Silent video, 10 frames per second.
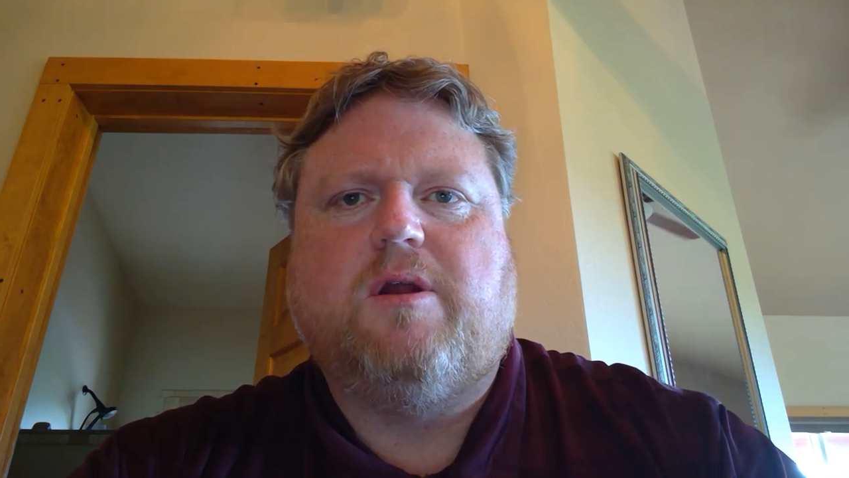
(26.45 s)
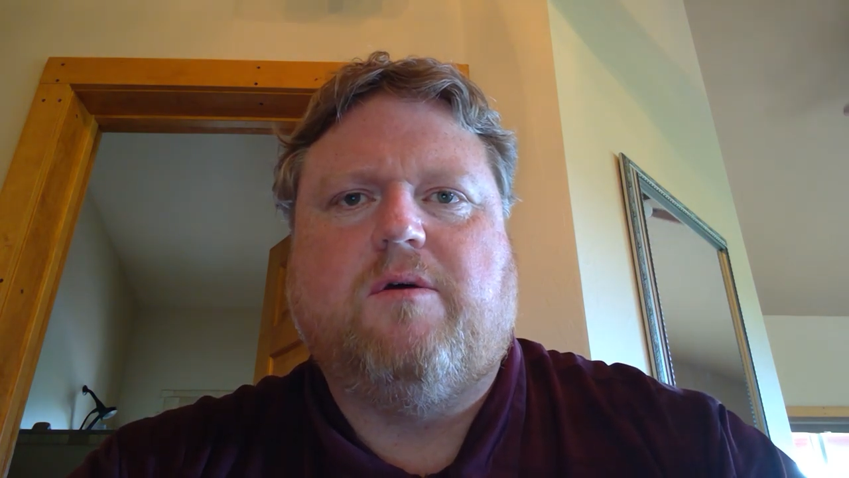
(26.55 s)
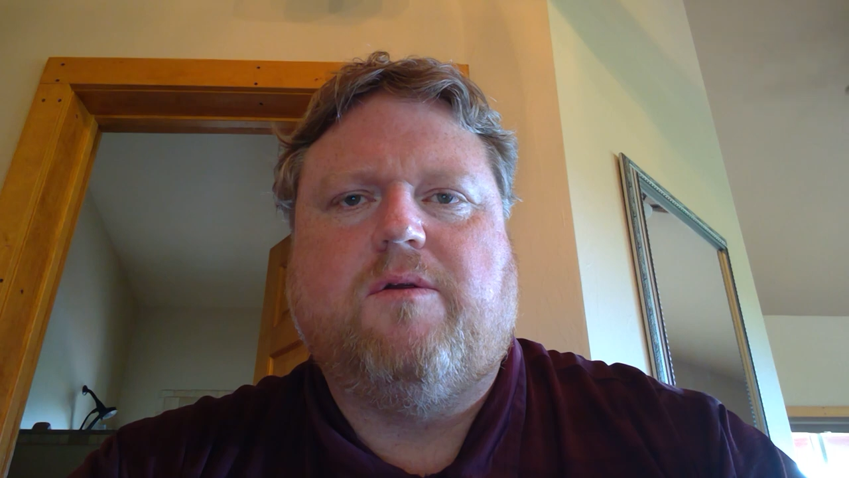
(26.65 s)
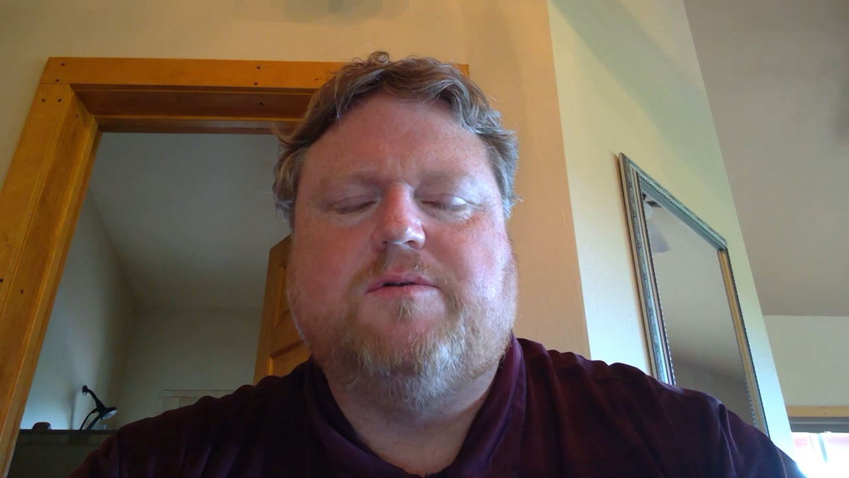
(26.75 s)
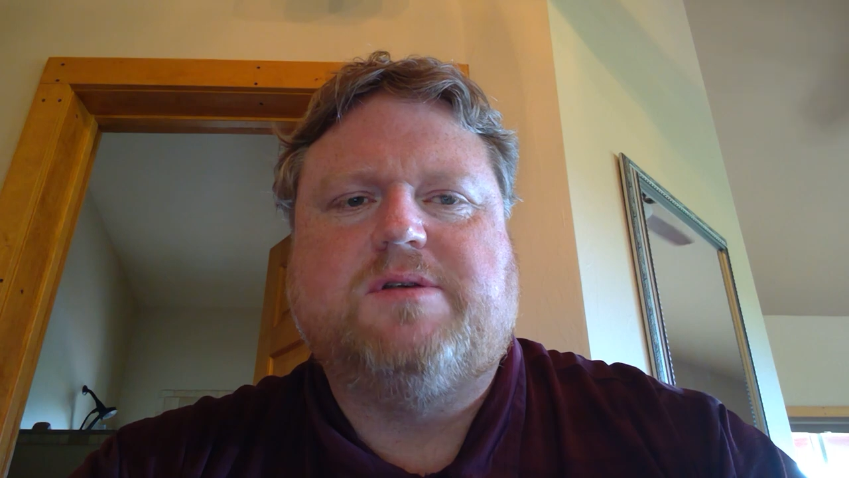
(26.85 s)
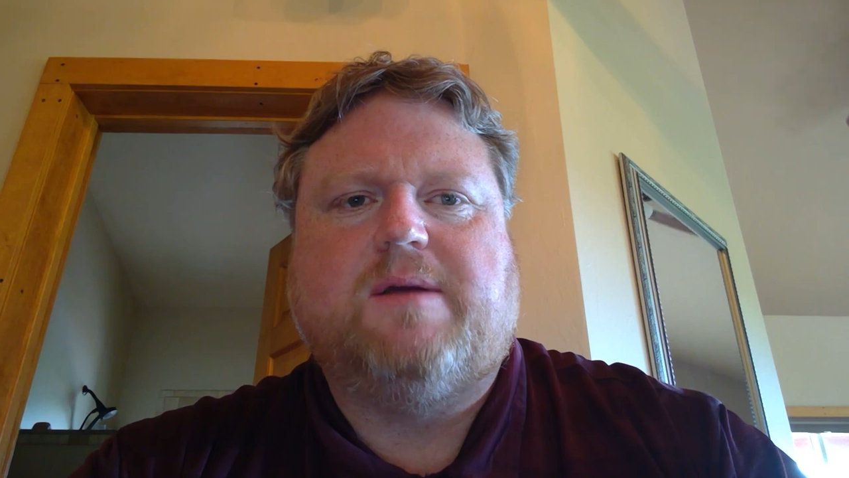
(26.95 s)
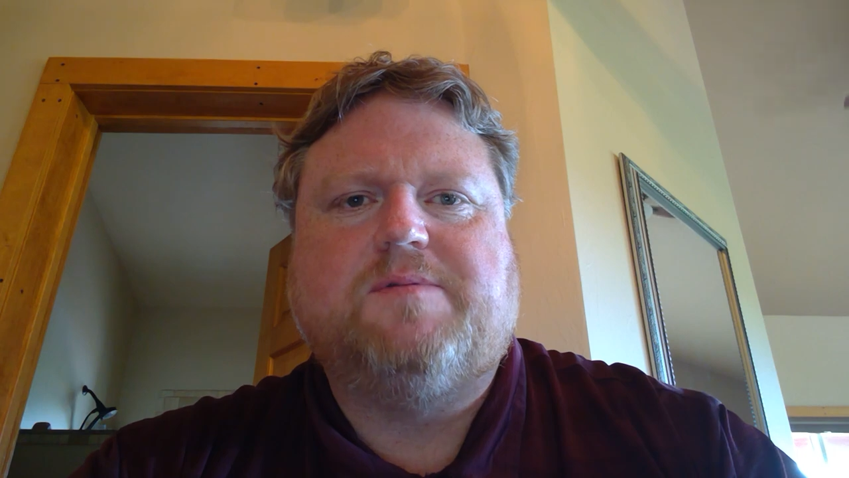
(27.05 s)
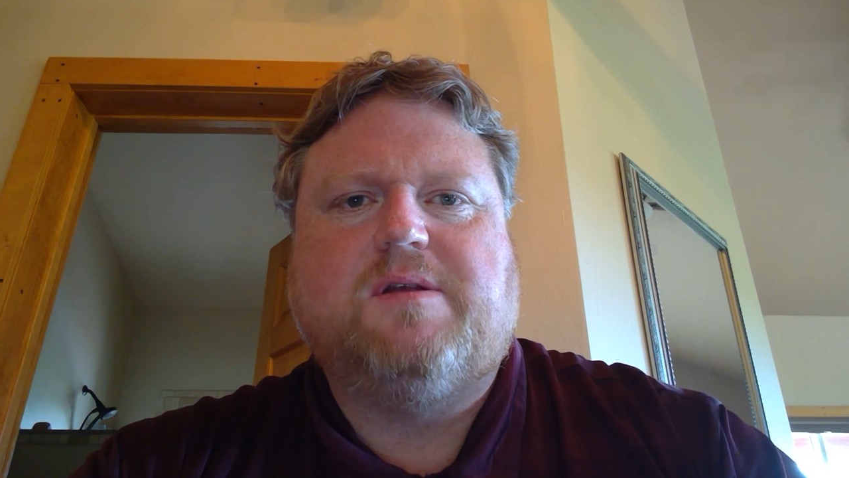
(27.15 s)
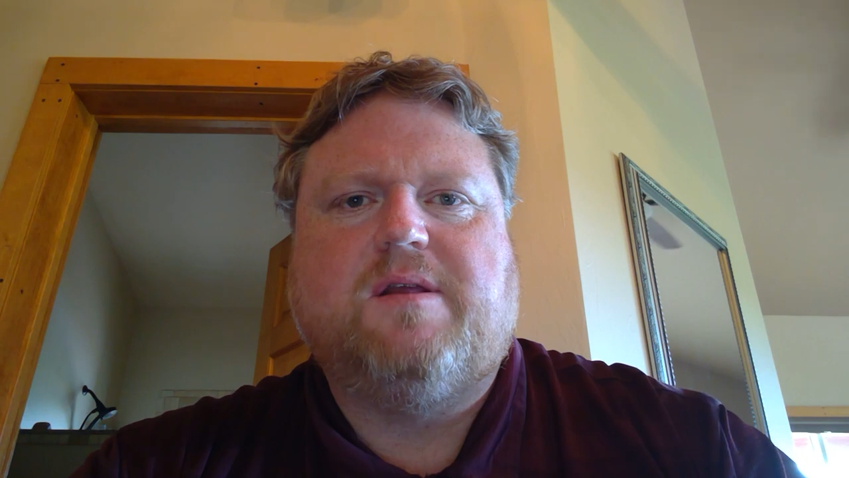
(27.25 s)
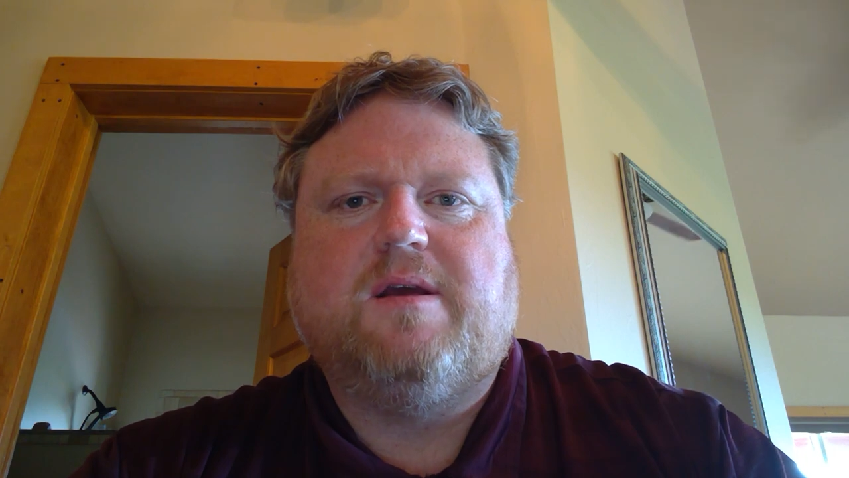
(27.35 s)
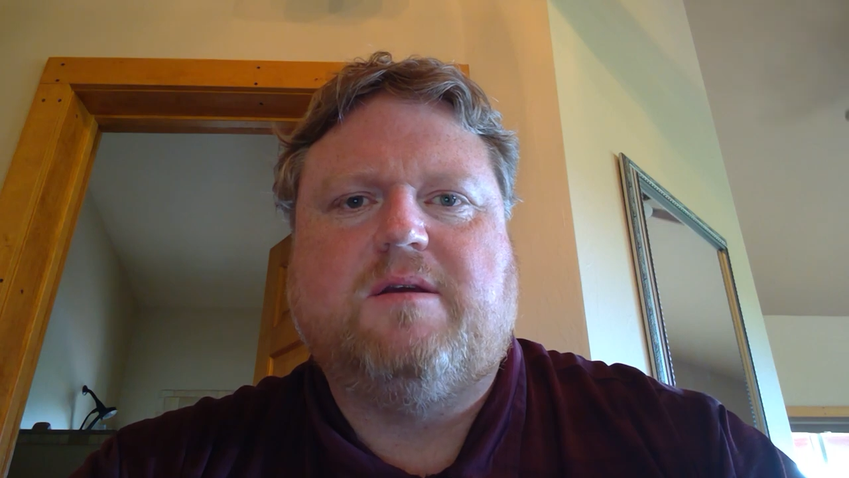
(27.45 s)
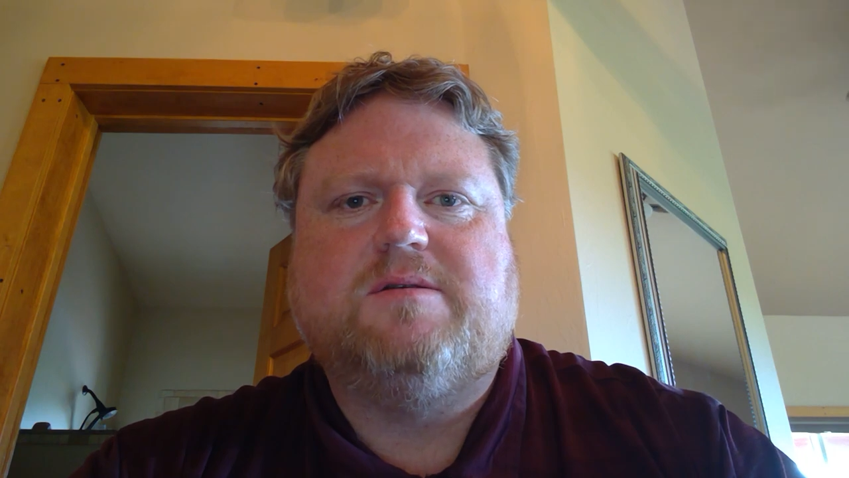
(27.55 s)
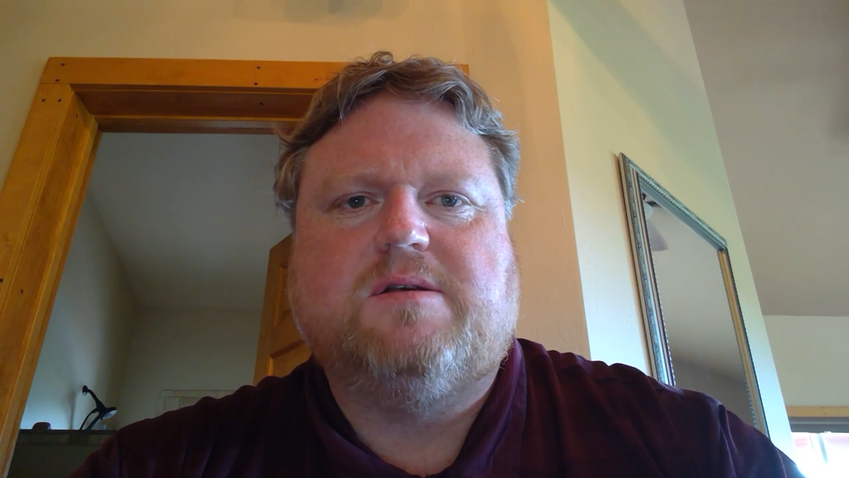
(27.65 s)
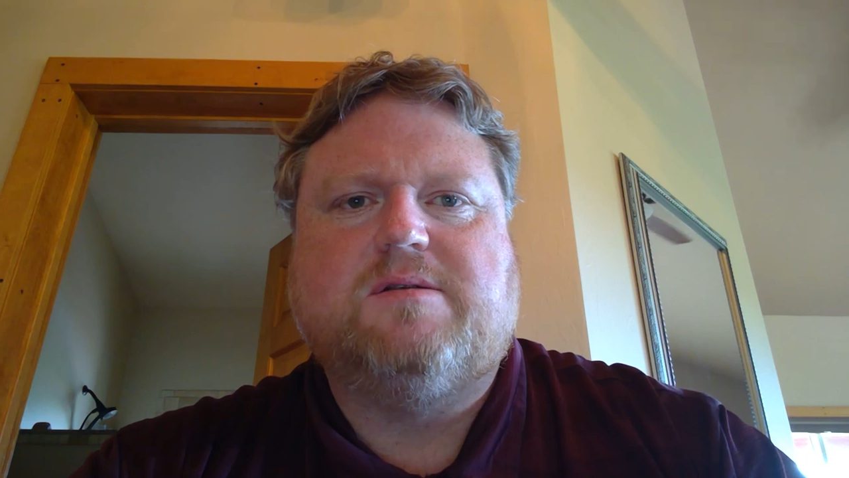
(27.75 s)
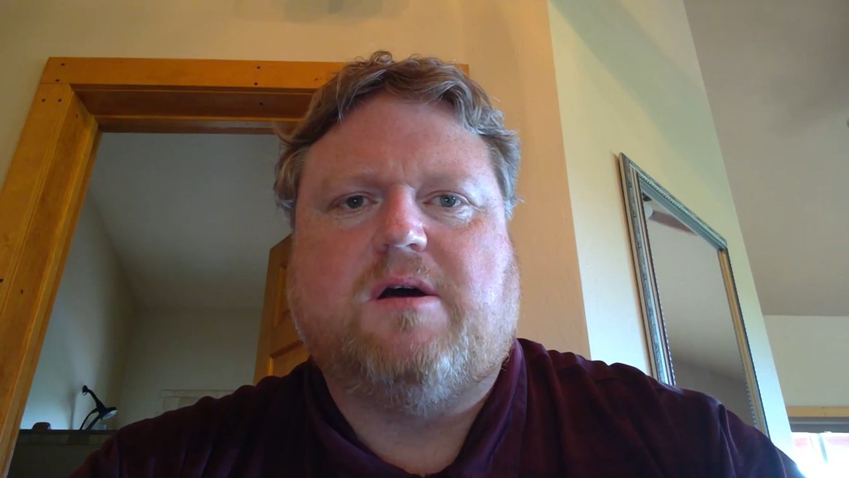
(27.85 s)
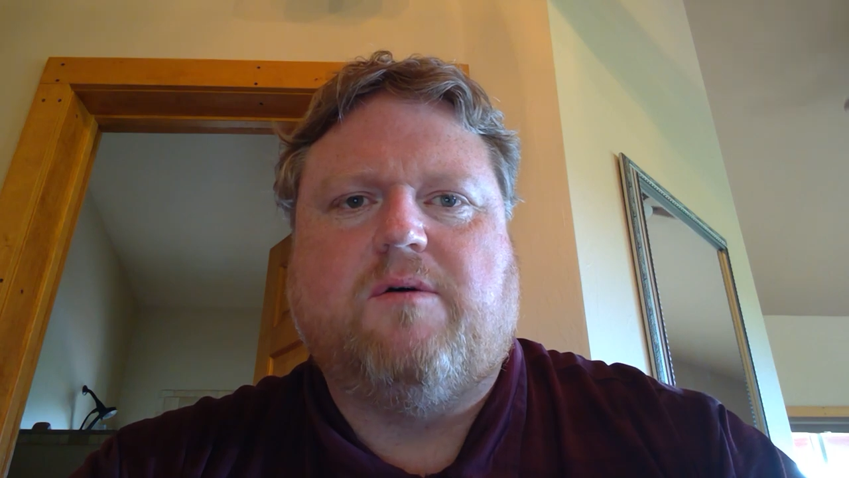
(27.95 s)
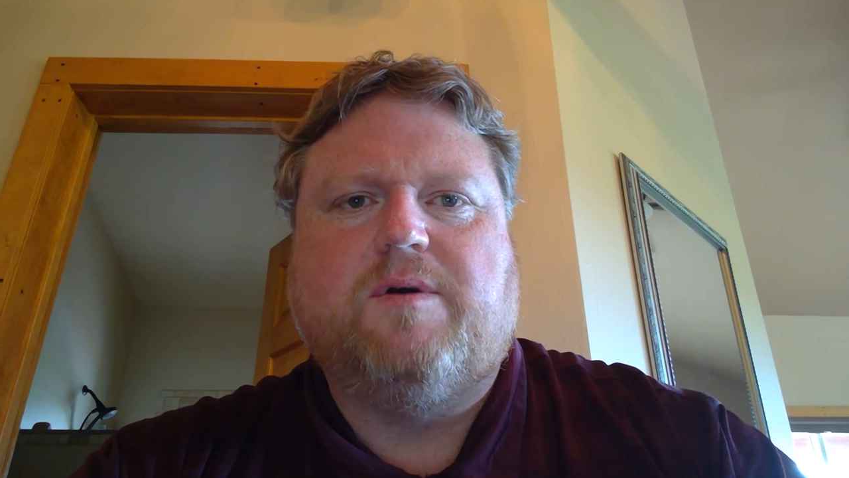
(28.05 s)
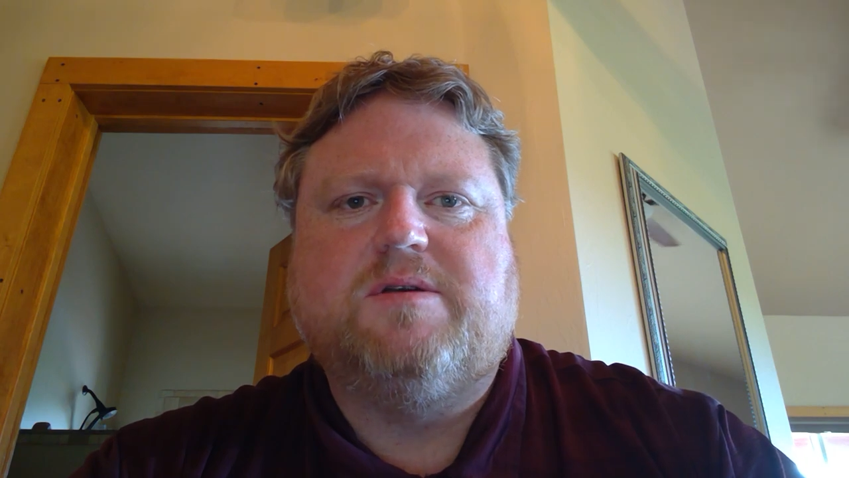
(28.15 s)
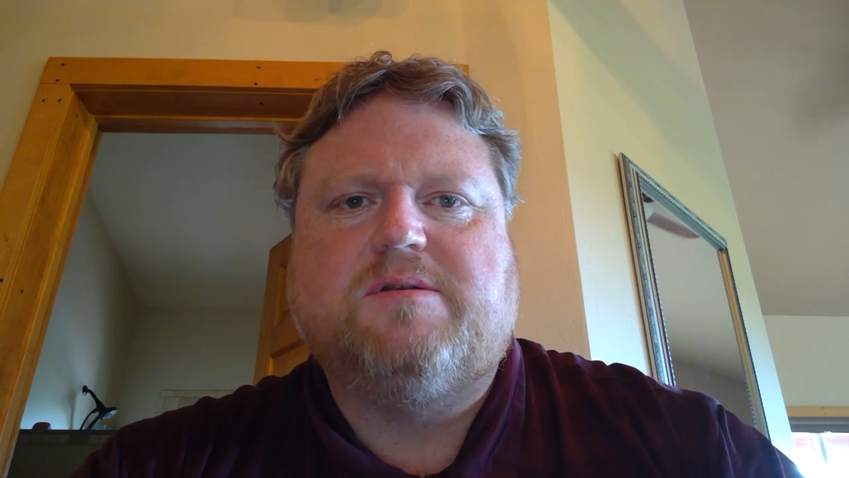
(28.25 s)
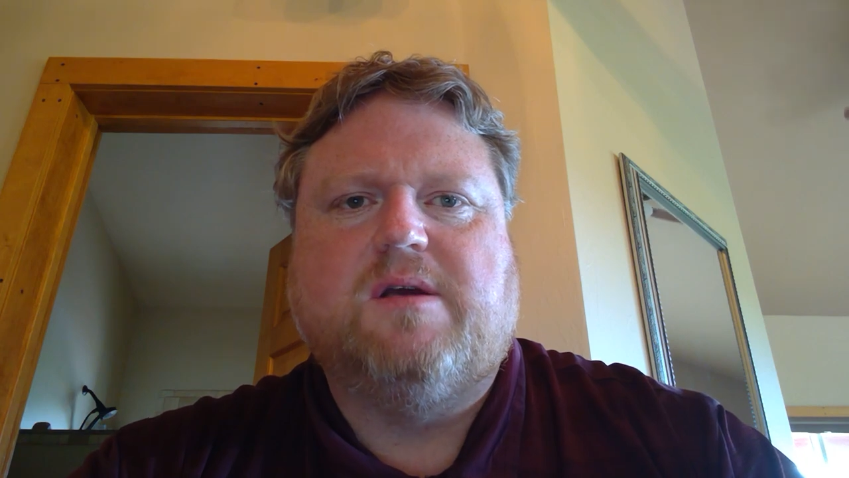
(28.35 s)
those types of things is
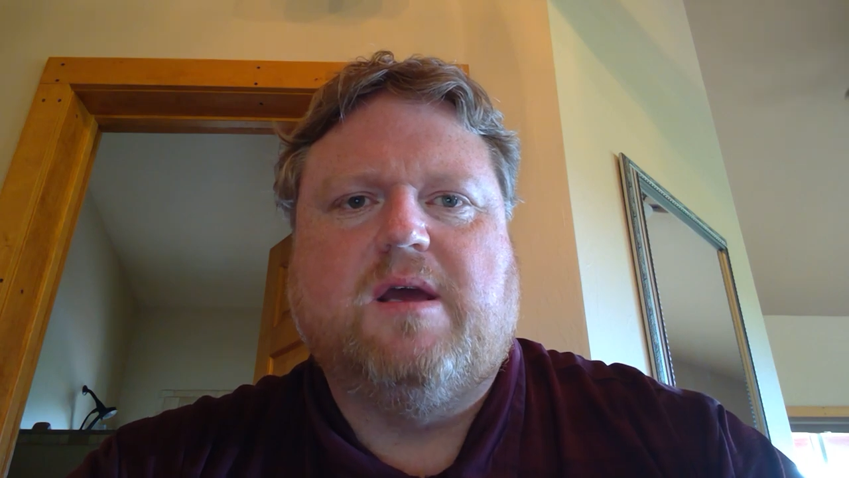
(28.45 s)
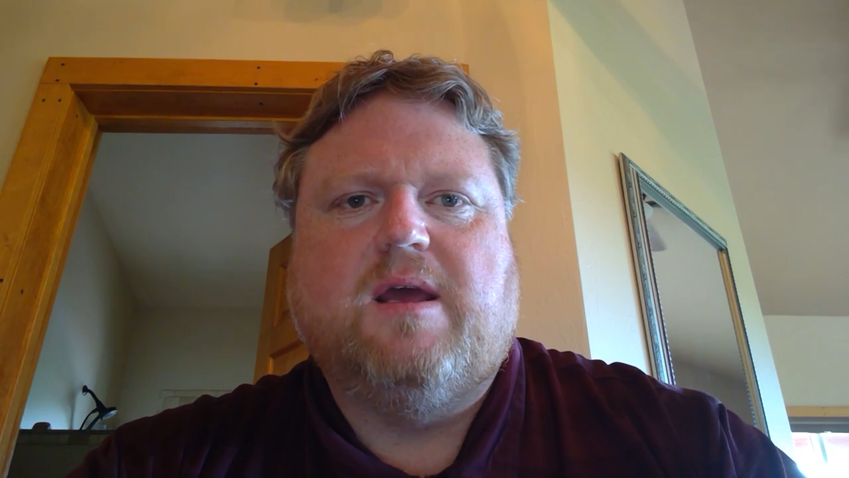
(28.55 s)
always